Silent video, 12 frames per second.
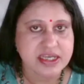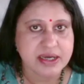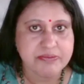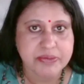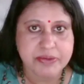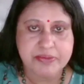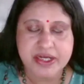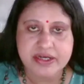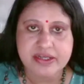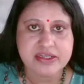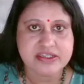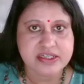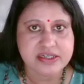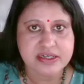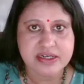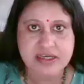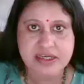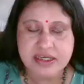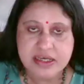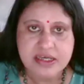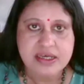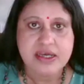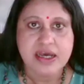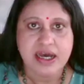prepare diligently.
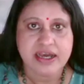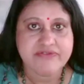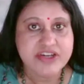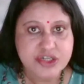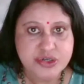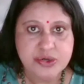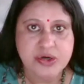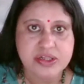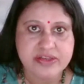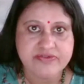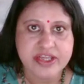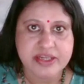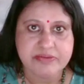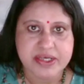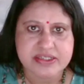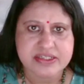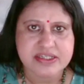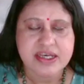I wish you all the very best.